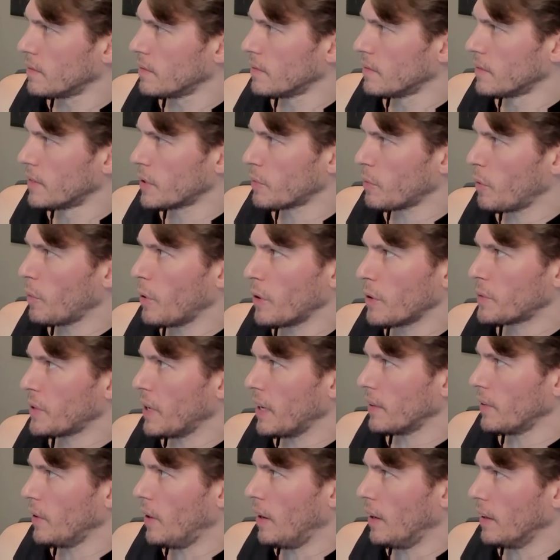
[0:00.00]
This one won't
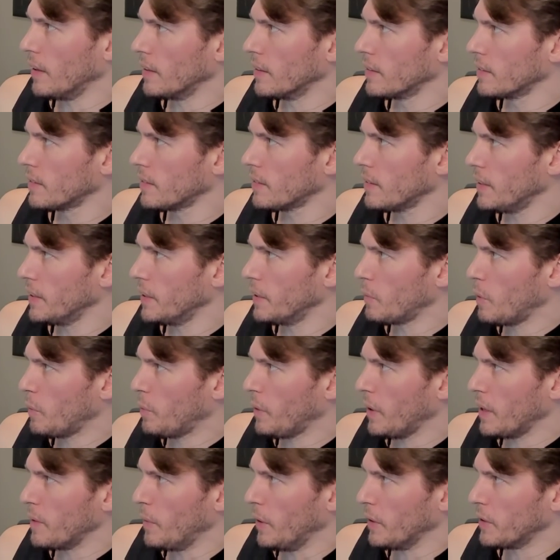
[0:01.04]
take long, and then we'll
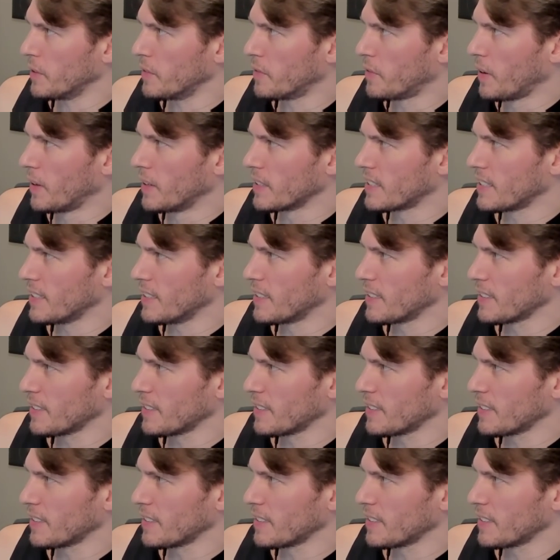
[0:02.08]
play MultiVersus.